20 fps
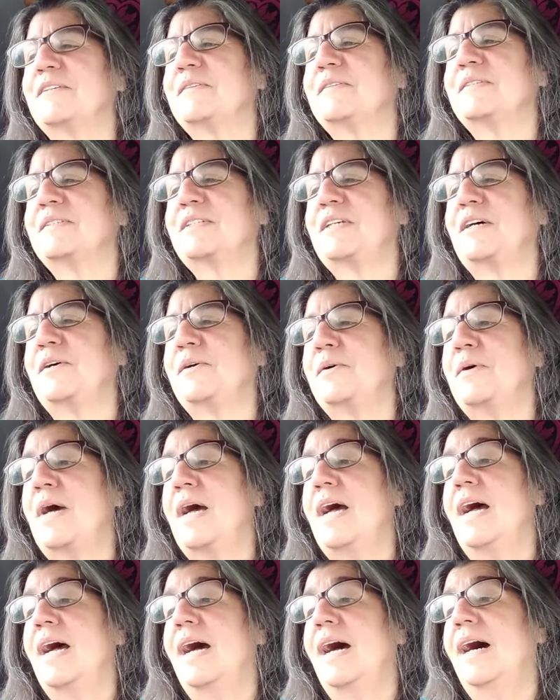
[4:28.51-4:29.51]
So,
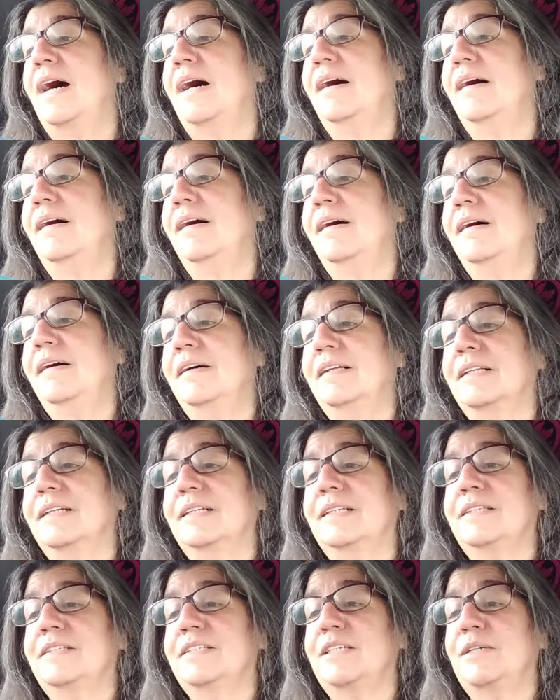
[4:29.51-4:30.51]

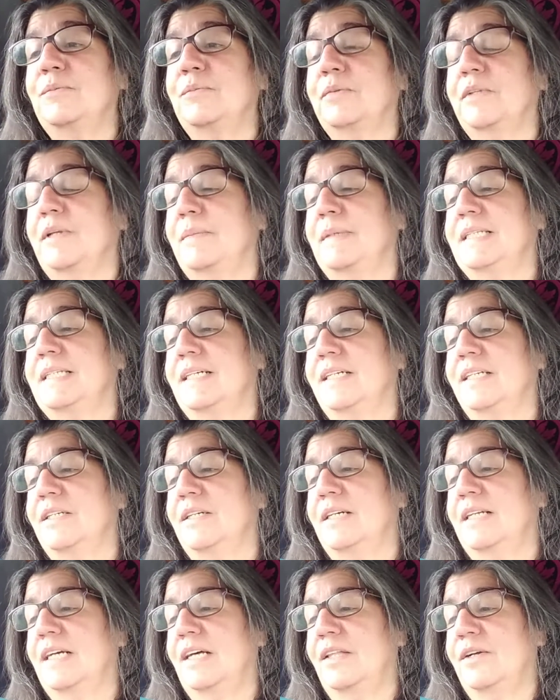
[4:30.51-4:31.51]
let's see. Let me tell you
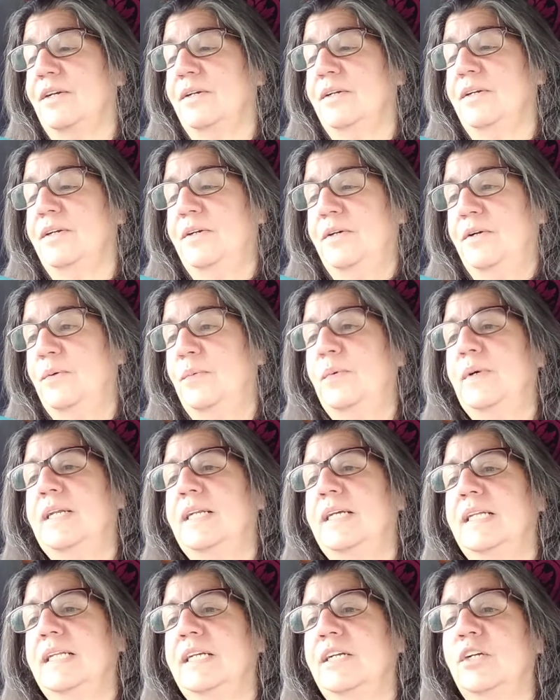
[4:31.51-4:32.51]
another one
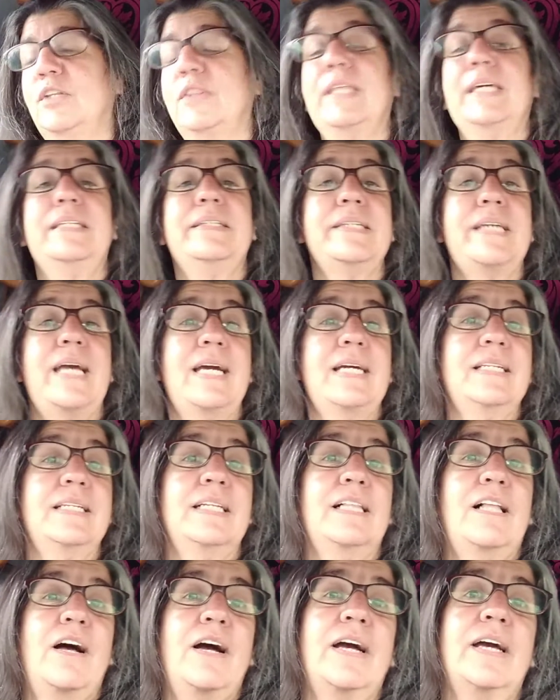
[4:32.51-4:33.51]
in here. The
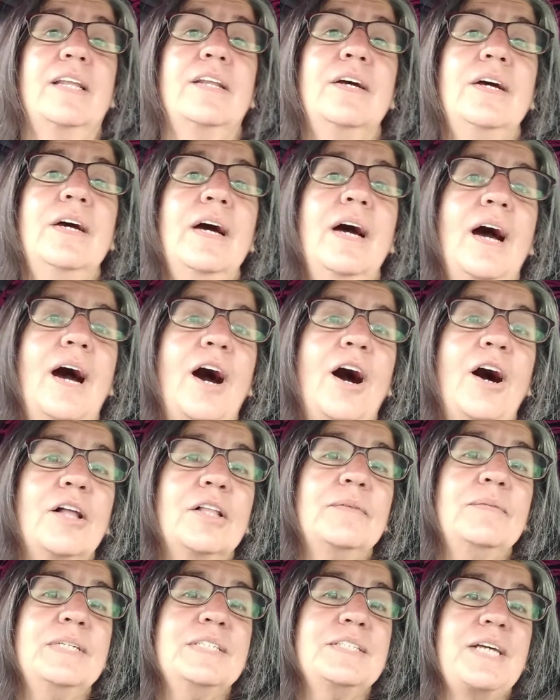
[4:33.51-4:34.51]
dandelion. All
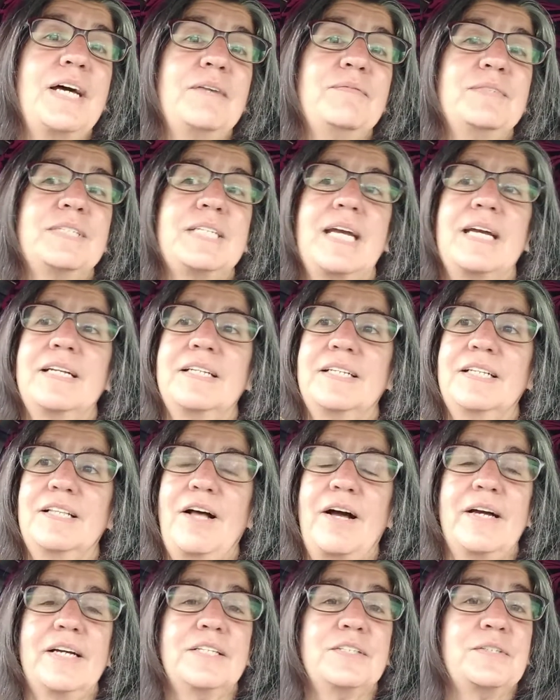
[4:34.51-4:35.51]
of us have
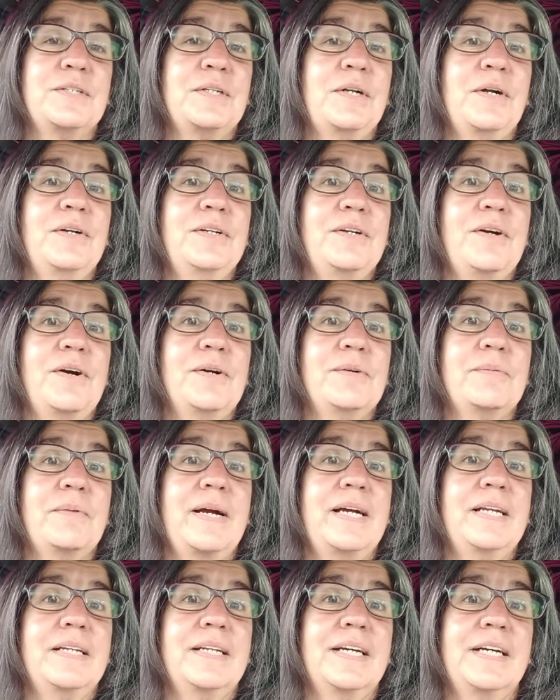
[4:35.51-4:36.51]
dandelions in our yard
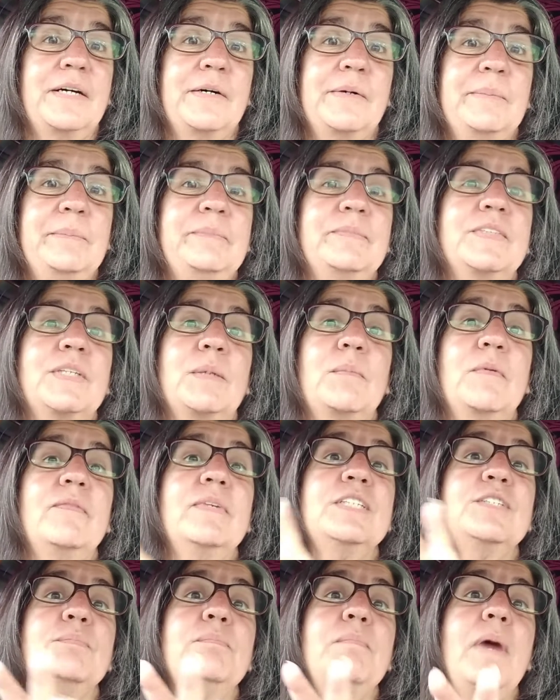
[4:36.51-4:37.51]
right now. Some of
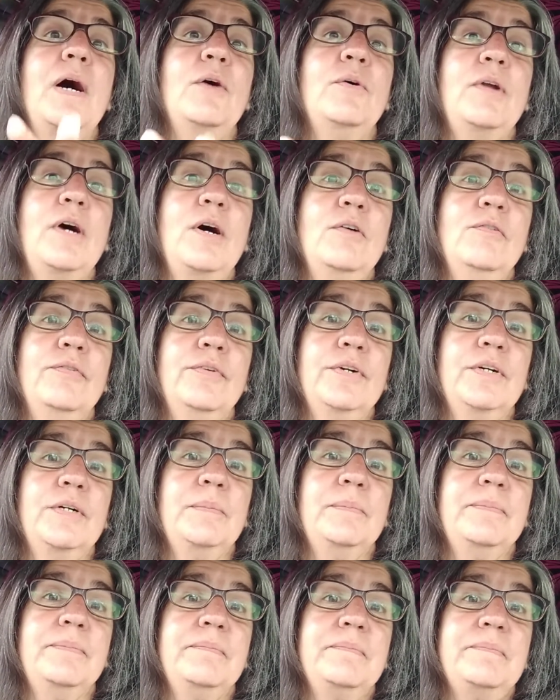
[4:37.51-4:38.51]
us mowed over
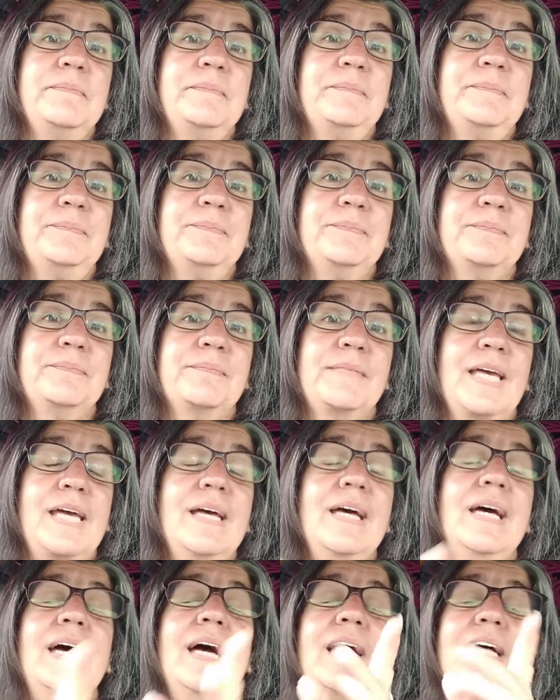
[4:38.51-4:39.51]
them.
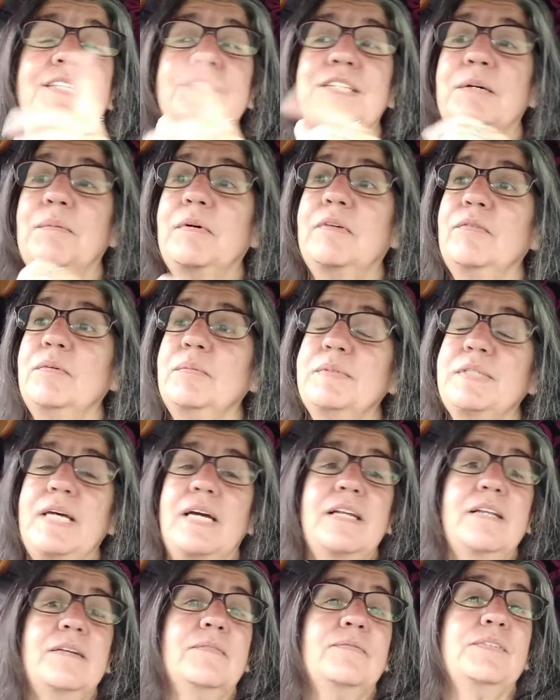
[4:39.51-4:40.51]
And some of them
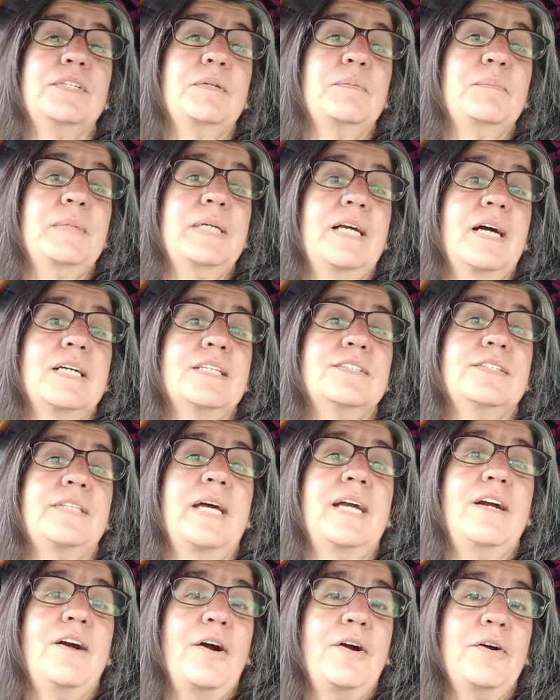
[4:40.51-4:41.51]
saved them because
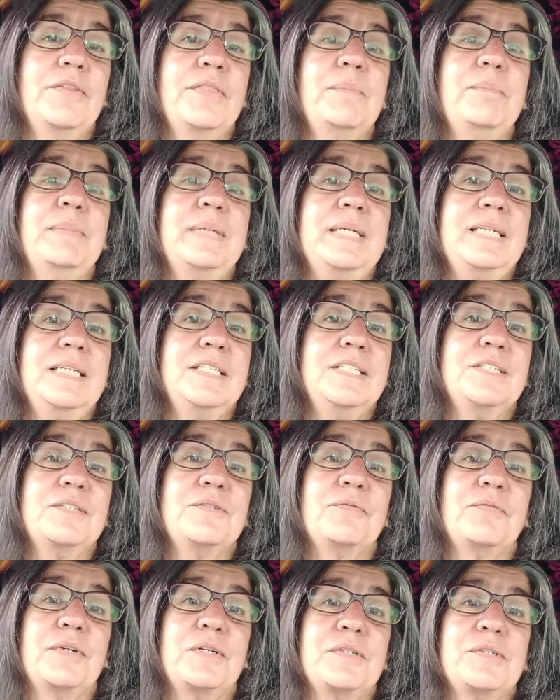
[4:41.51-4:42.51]
they are the bees'
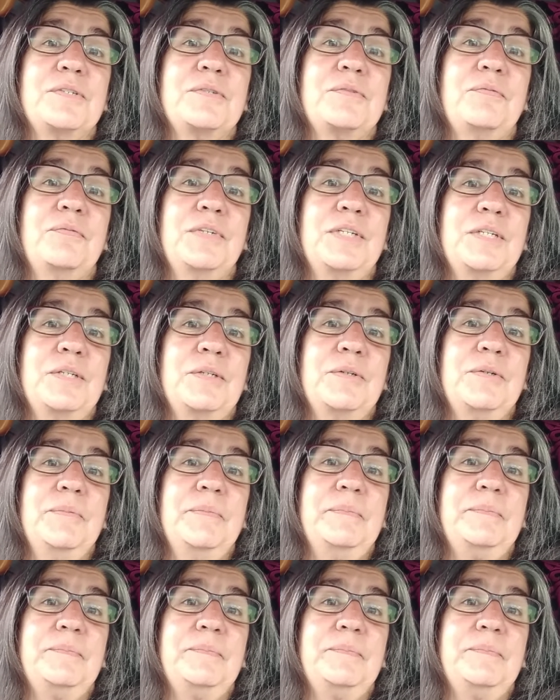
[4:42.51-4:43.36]
first food.